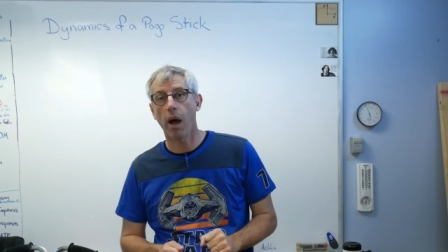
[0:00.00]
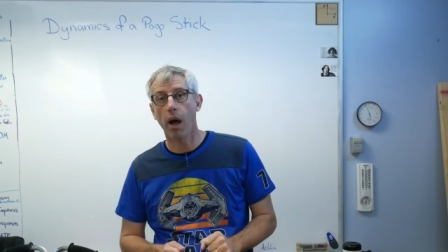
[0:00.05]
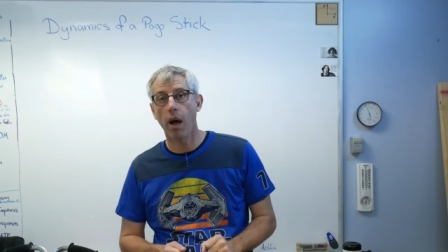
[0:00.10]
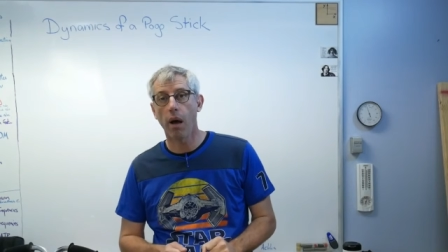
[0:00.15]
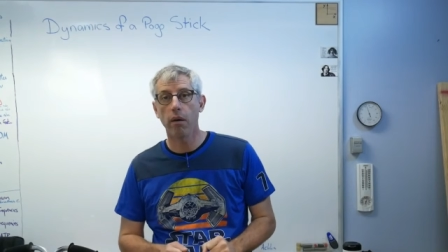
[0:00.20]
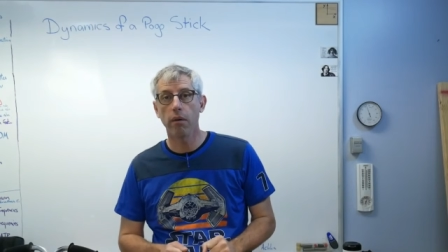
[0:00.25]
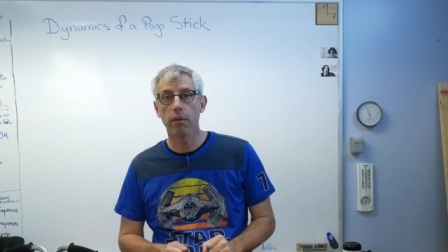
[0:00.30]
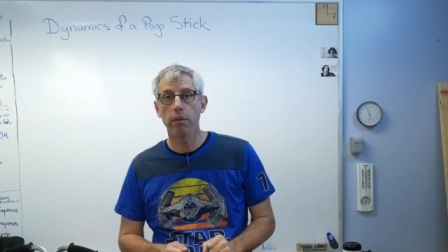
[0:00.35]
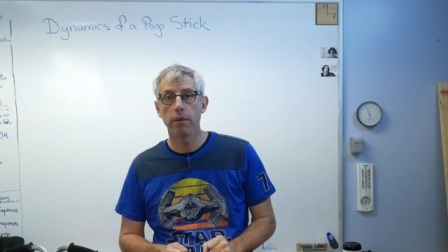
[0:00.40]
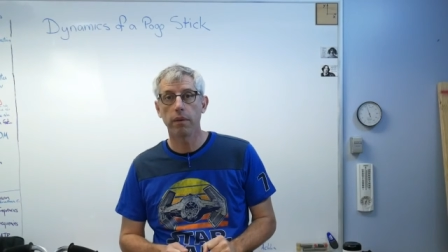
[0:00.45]

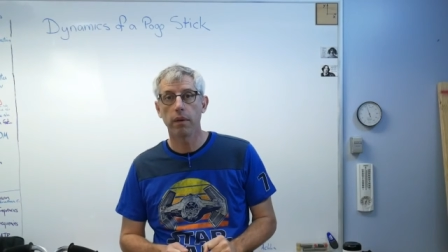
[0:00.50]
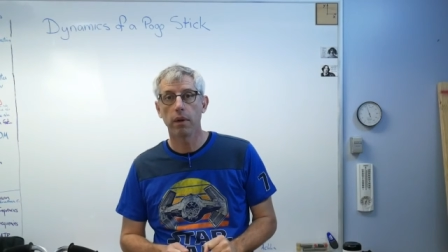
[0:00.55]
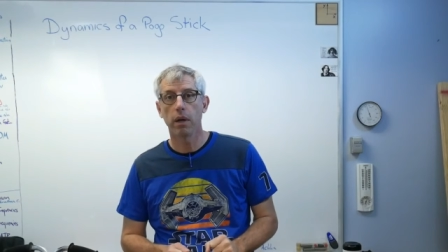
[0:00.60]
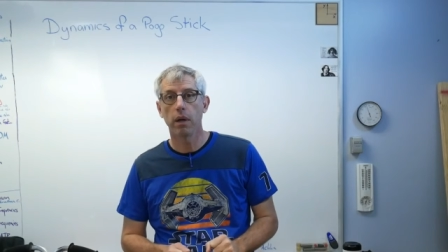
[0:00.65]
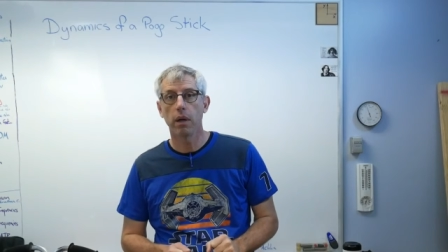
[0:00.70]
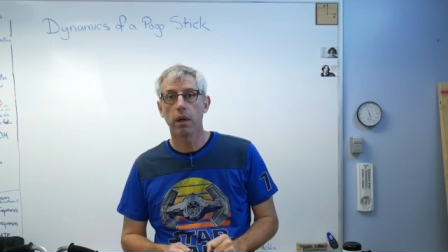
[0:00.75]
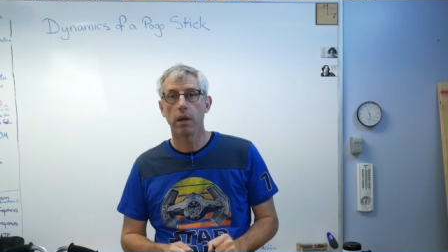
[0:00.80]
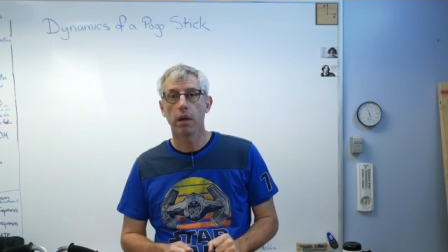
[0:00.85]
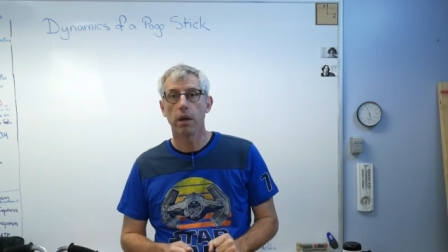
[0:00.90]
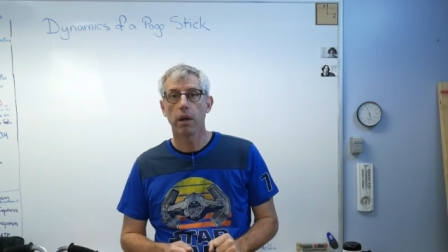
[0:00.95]
of
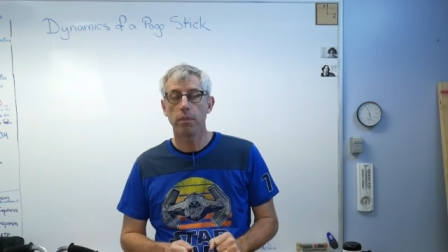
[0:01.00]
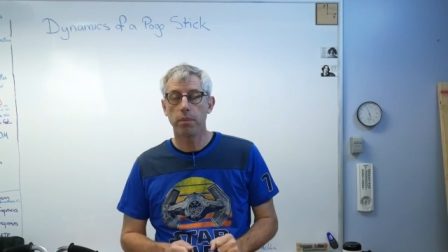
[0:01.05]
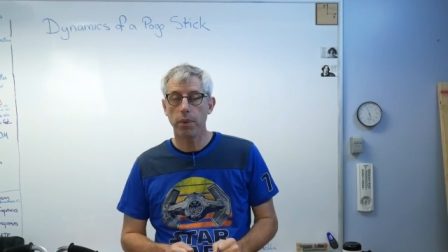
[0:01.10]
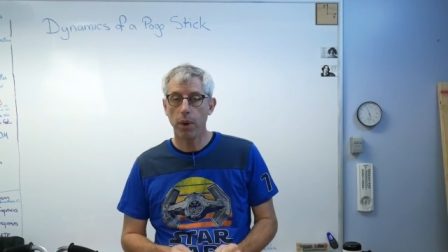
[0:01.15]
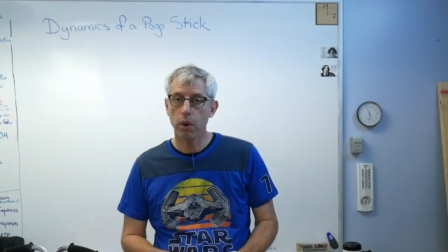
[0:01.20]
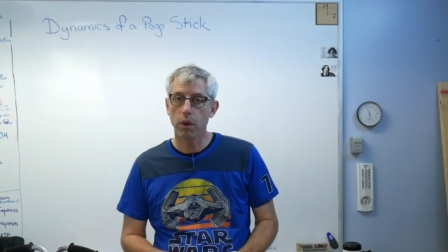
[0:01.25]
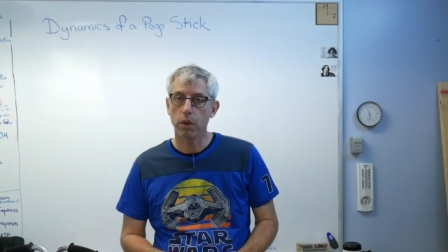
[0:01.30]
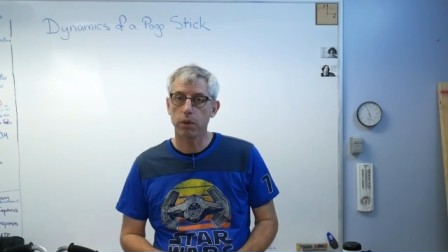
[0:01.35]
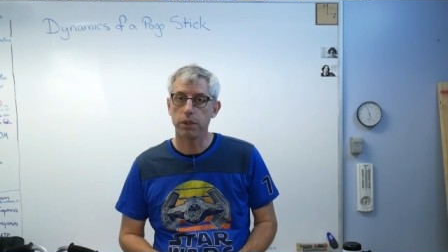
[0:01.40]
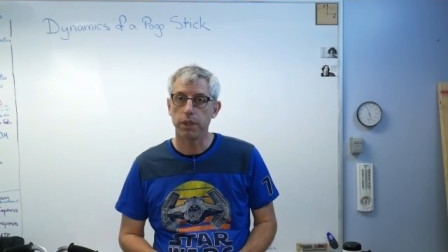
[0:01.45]
a
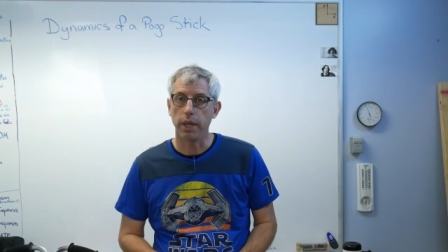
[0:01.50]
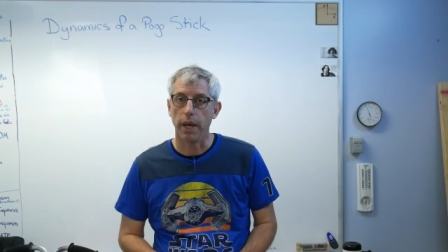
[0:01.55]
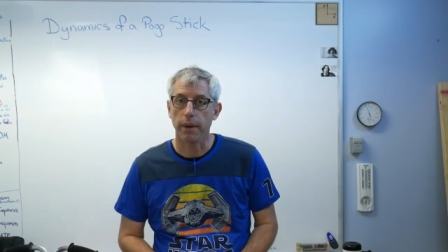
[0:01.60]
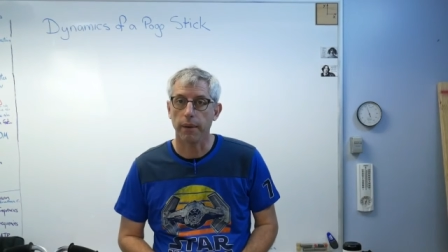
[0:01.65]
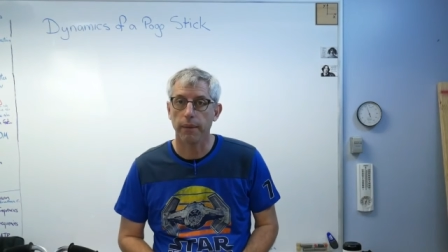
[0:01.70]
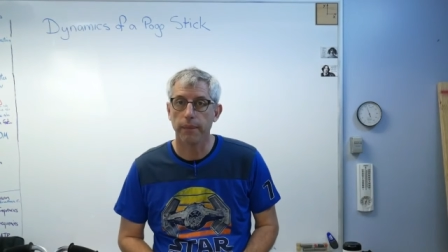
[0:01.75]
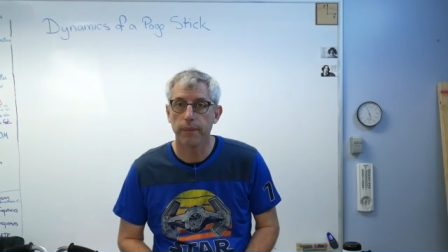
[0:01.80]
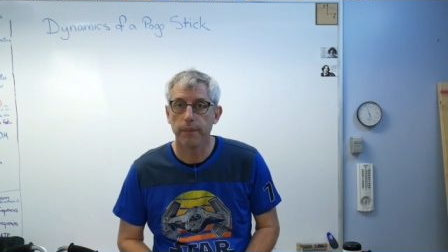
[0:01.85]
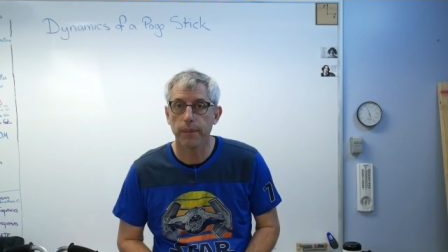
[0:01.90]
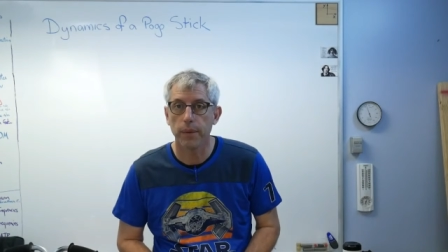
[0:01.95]
pogo stick,
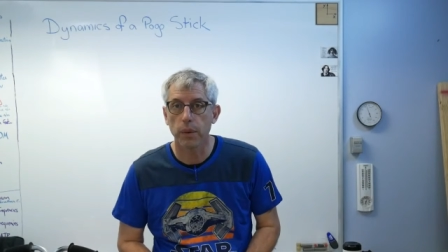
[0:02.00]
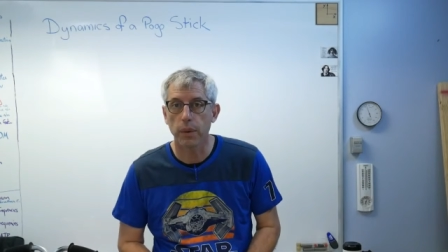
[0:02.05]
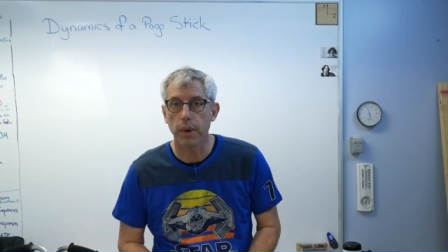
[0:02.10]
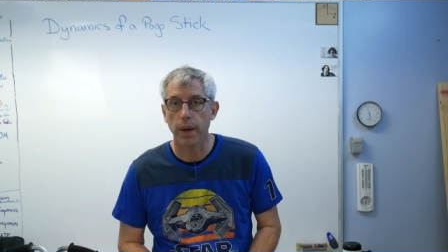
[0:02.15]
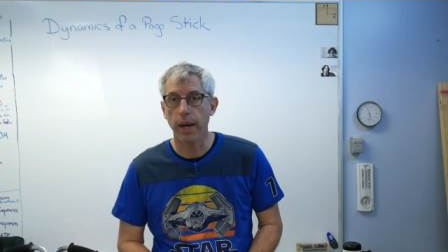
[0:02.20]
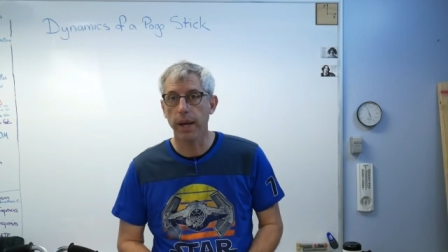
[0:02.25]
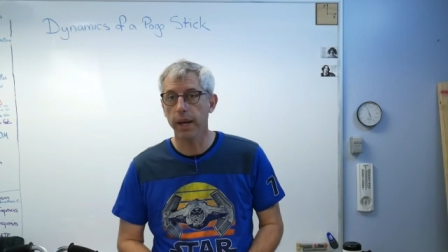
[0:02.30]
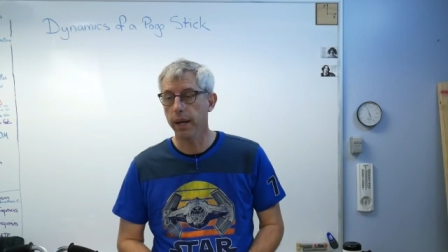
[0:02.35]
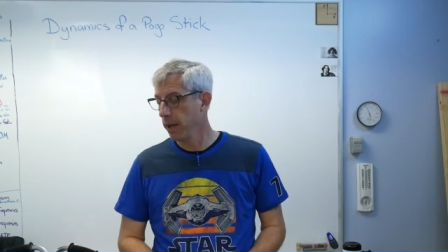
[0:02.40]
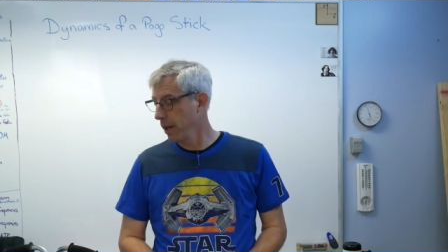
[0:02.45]

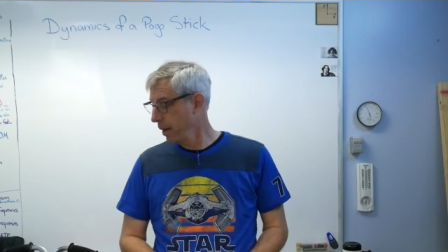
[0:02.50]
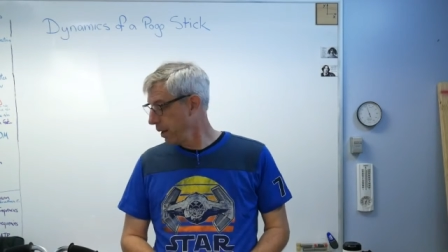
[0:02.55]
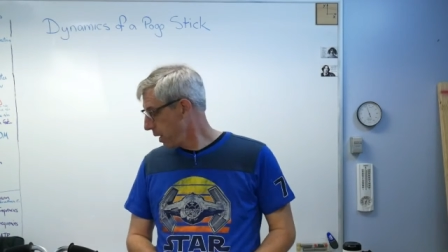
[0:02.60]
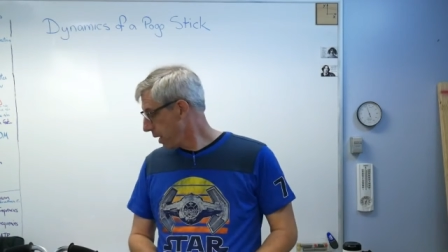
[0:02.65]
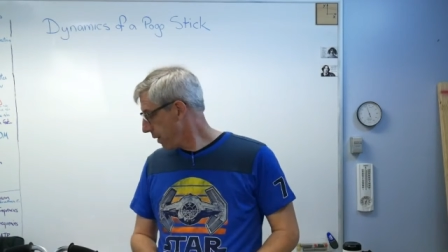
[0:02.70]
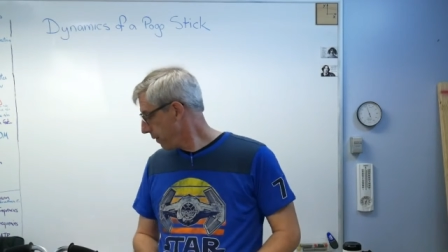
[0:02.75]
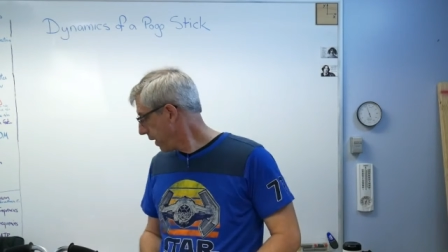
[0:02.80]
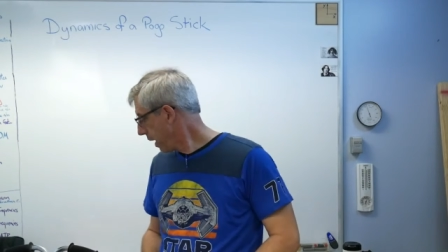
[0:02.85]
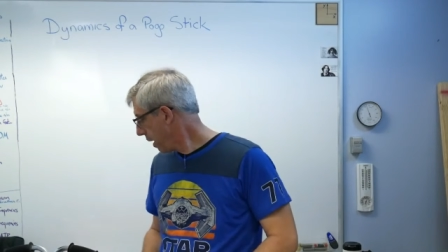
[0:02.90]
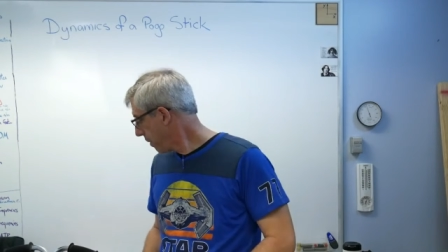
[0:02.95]
okay?
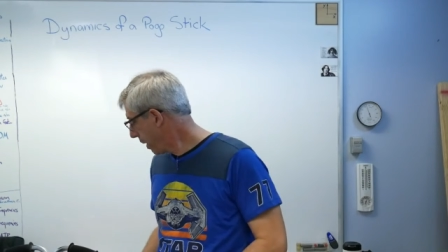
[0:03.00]
I've got